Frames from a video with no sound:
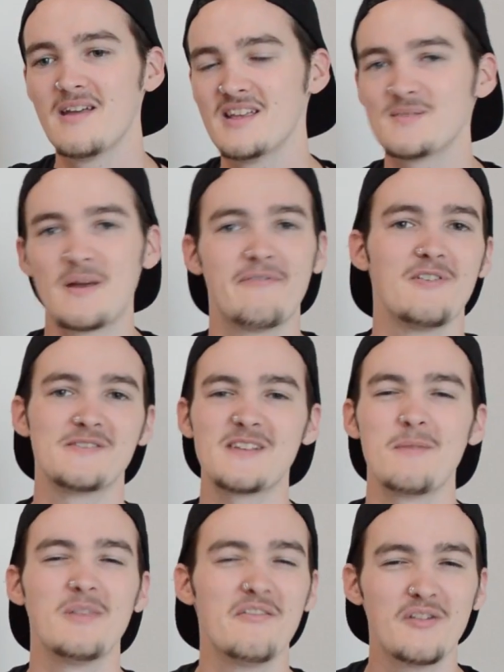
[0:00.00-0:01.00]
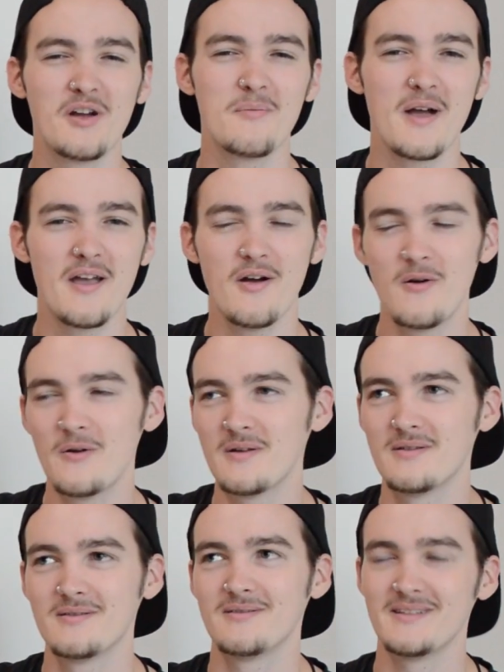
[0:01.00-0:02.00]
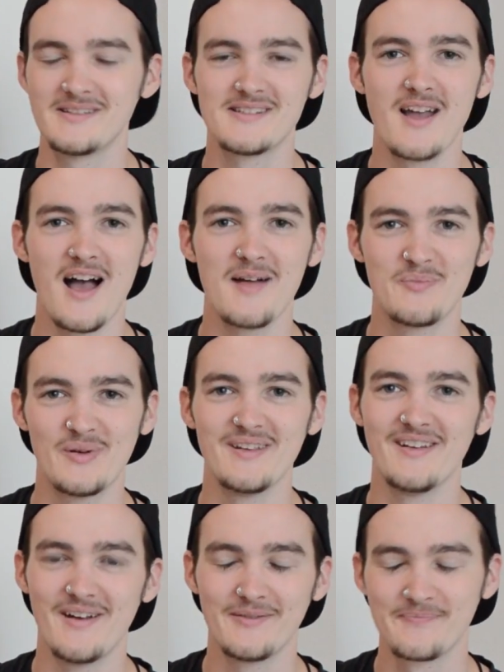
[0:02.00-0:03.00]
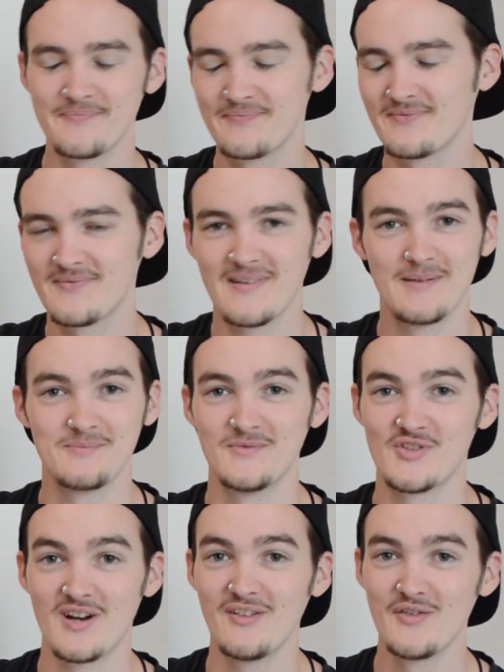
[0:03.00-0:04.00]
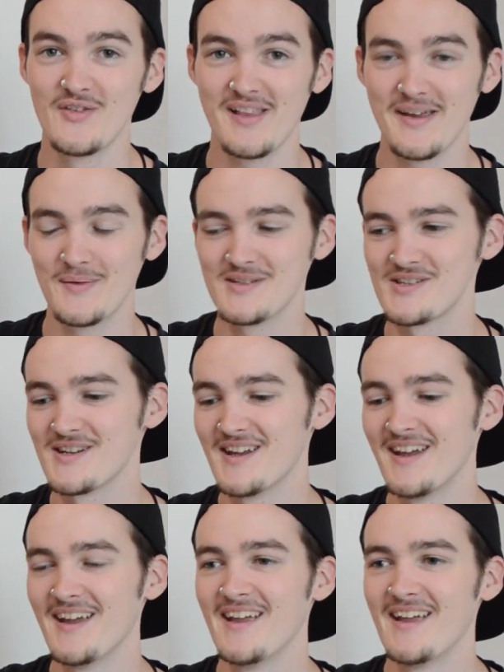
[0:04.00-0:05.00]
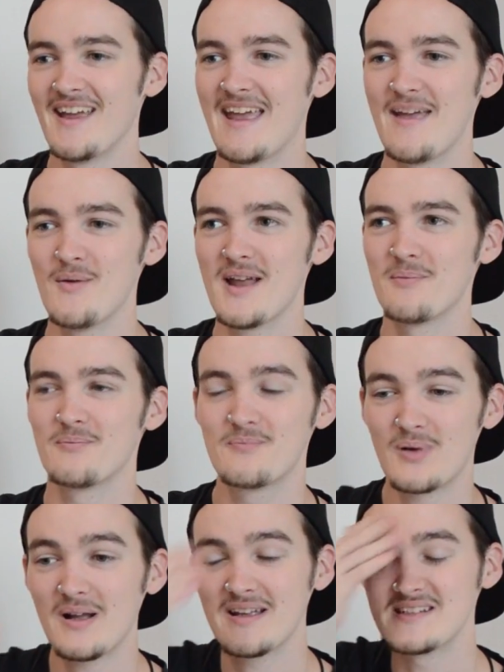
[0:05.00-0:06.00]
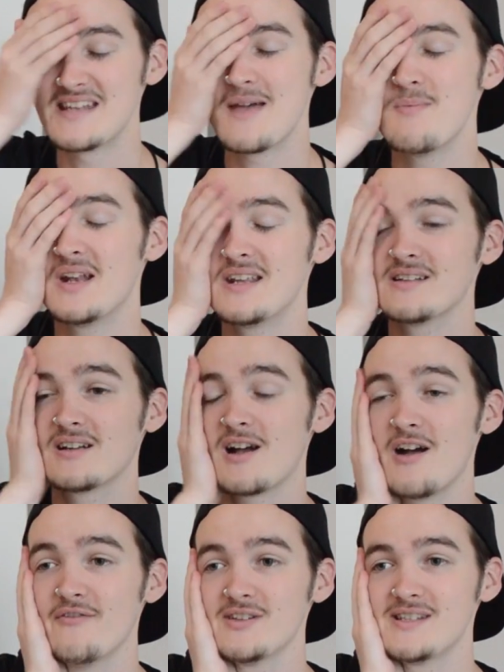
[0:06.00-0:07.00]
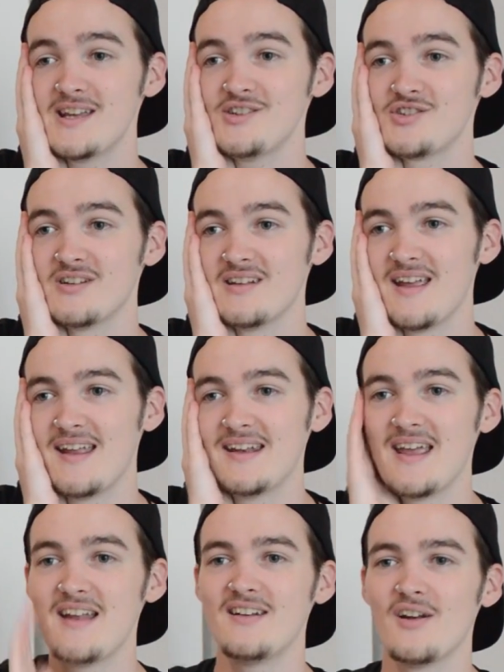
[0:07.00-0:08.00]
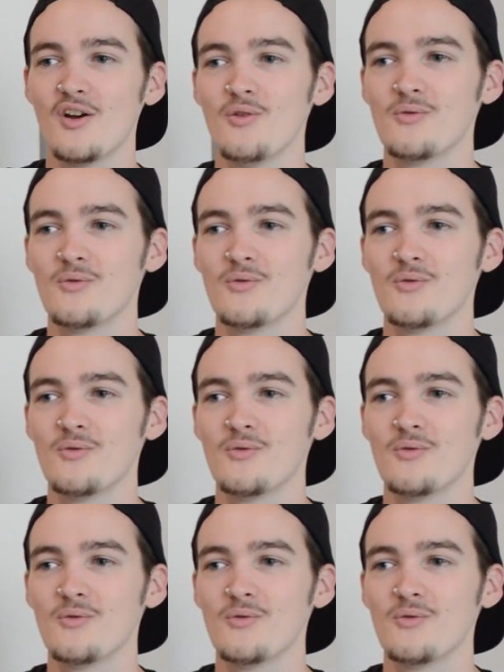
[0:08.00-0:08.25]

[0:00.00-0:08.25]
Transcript: This is my first time living on my own, and it's not, but try to learn the language. And we had probably a 10-minute conversation, and it ended